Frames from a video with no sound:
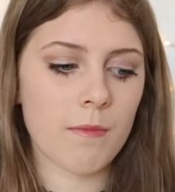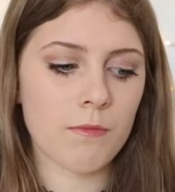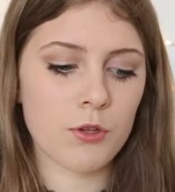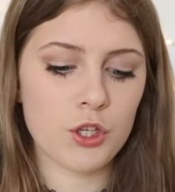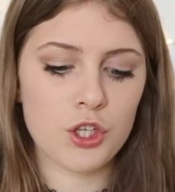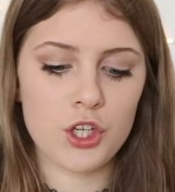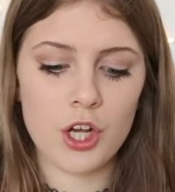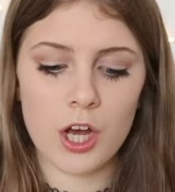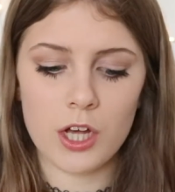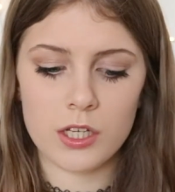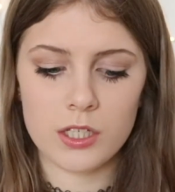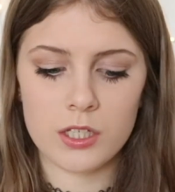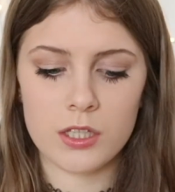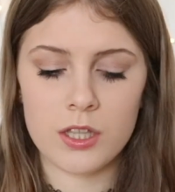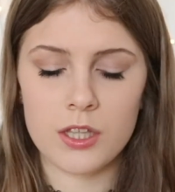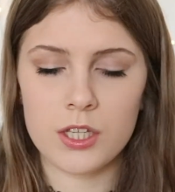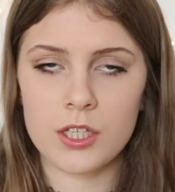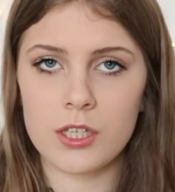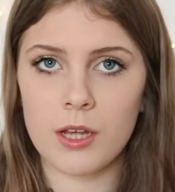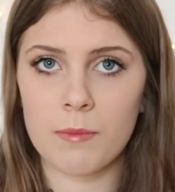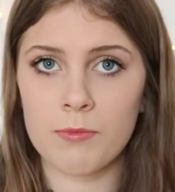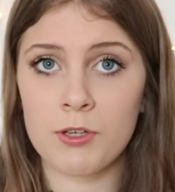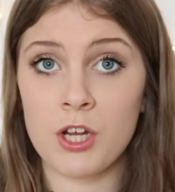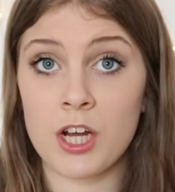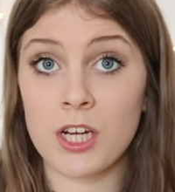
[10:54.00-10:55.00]
just the
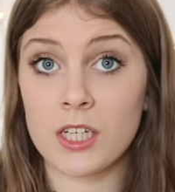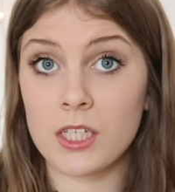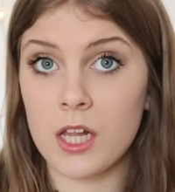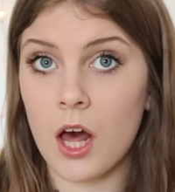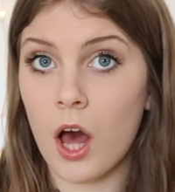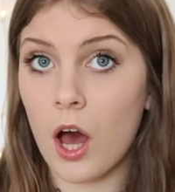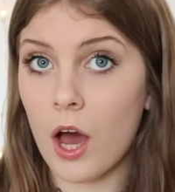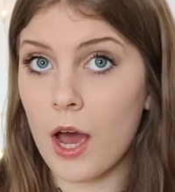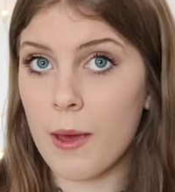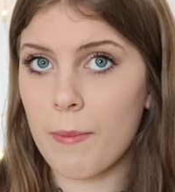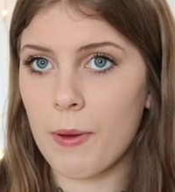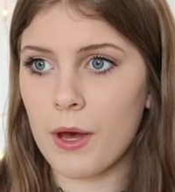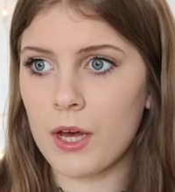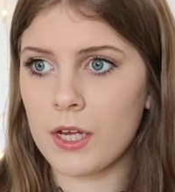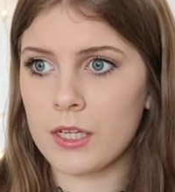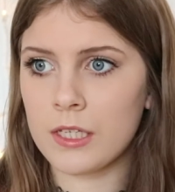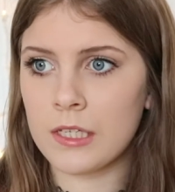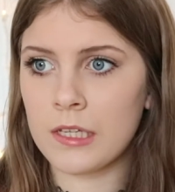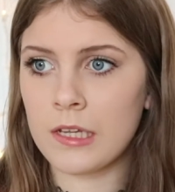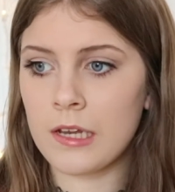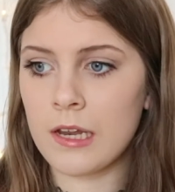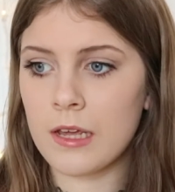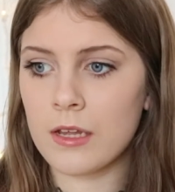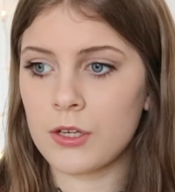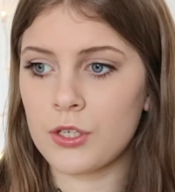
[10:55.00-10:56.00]
subjects that I
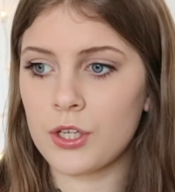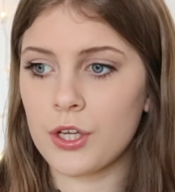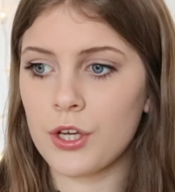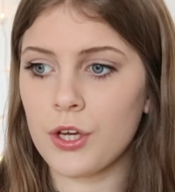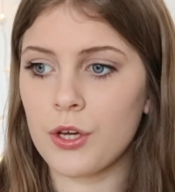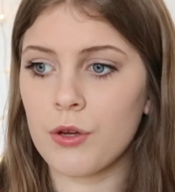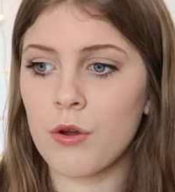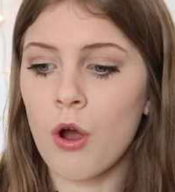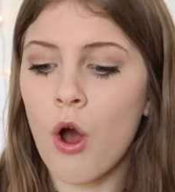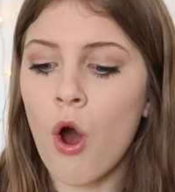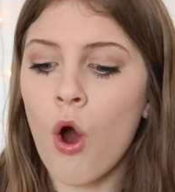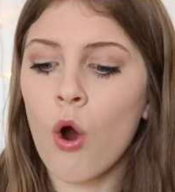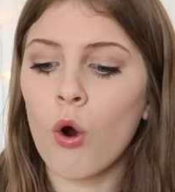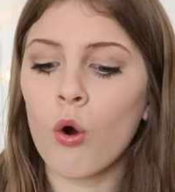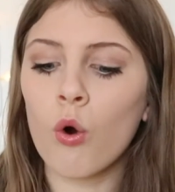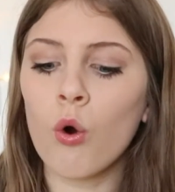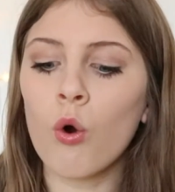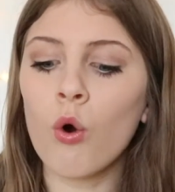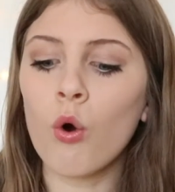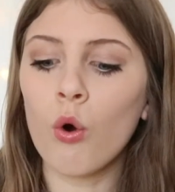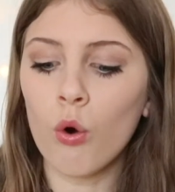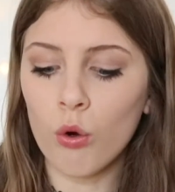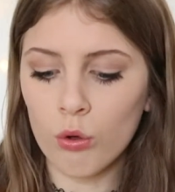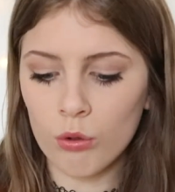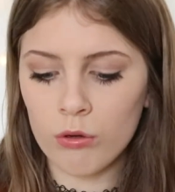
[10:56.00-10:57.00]
personally do,
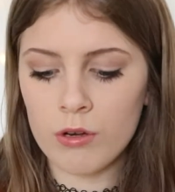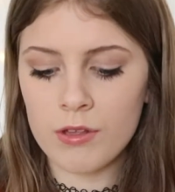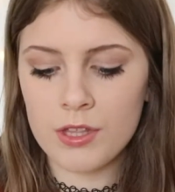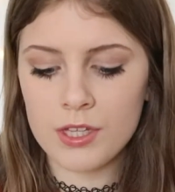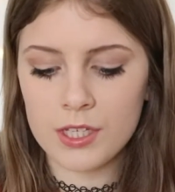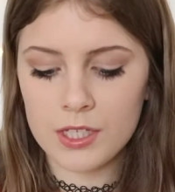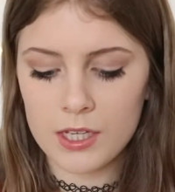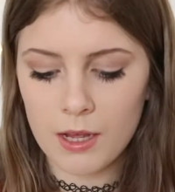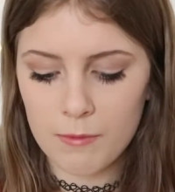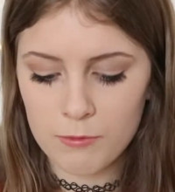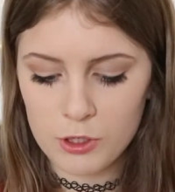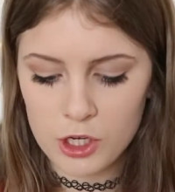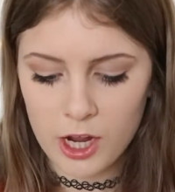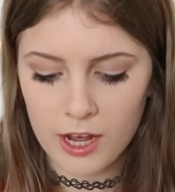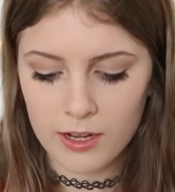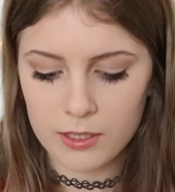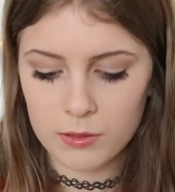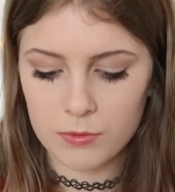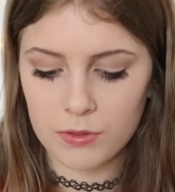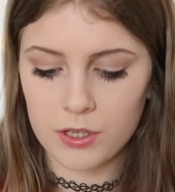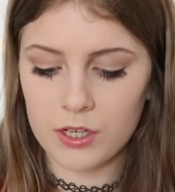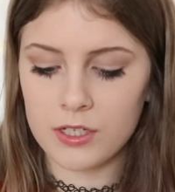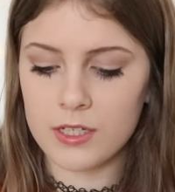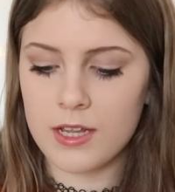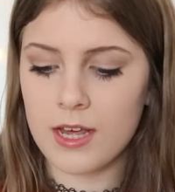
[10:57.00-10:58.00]
or all of the subjects,
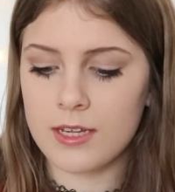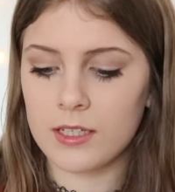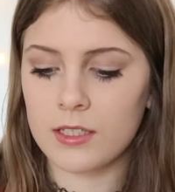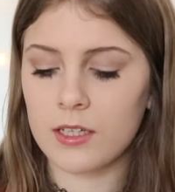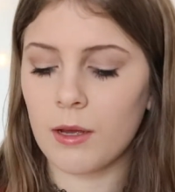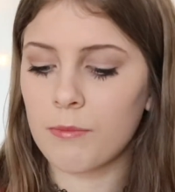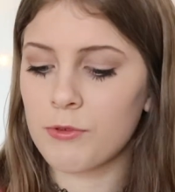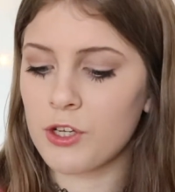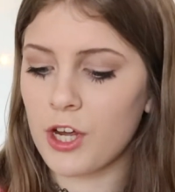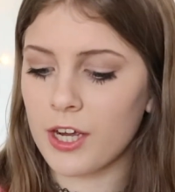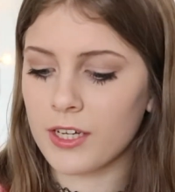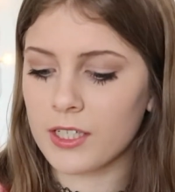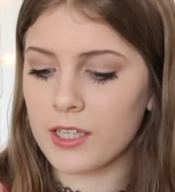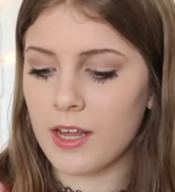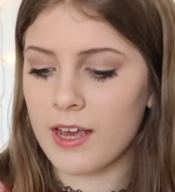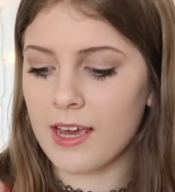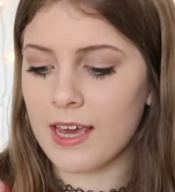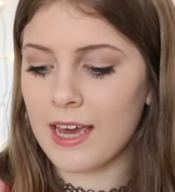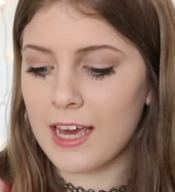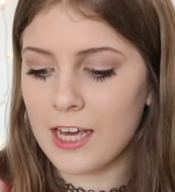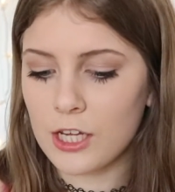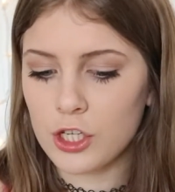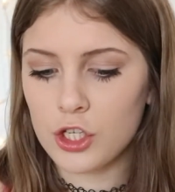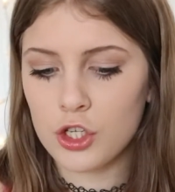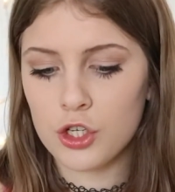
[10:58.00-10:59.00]
because there's subjects like
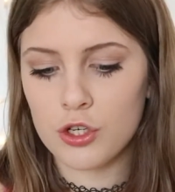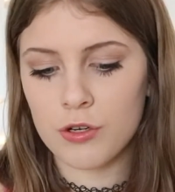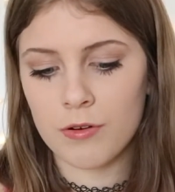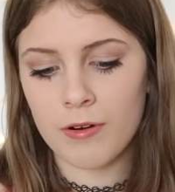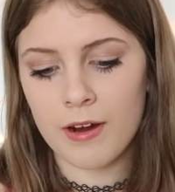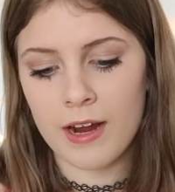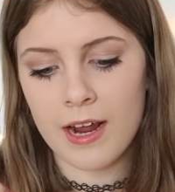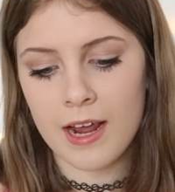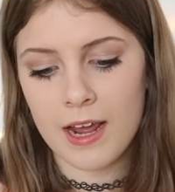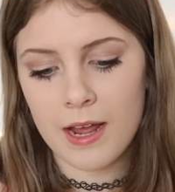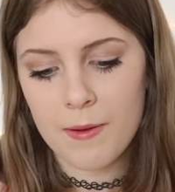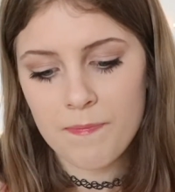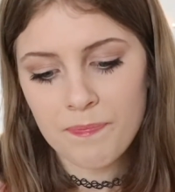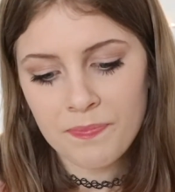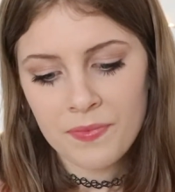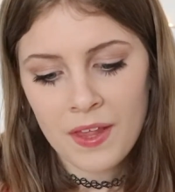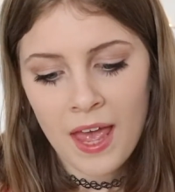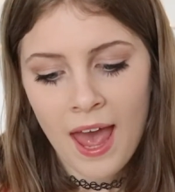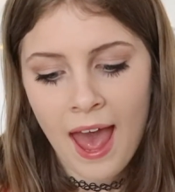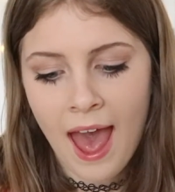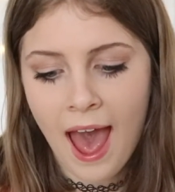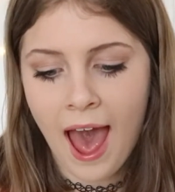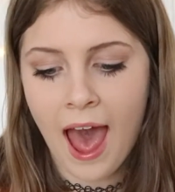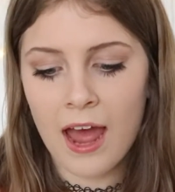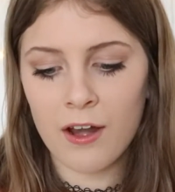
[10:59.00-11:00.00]
history
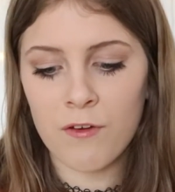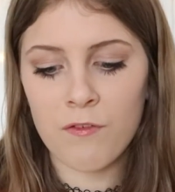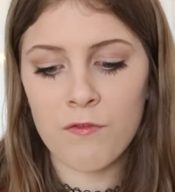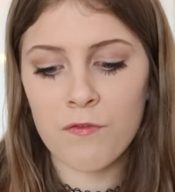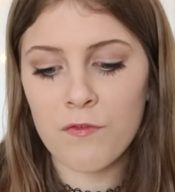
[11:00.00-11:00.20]
and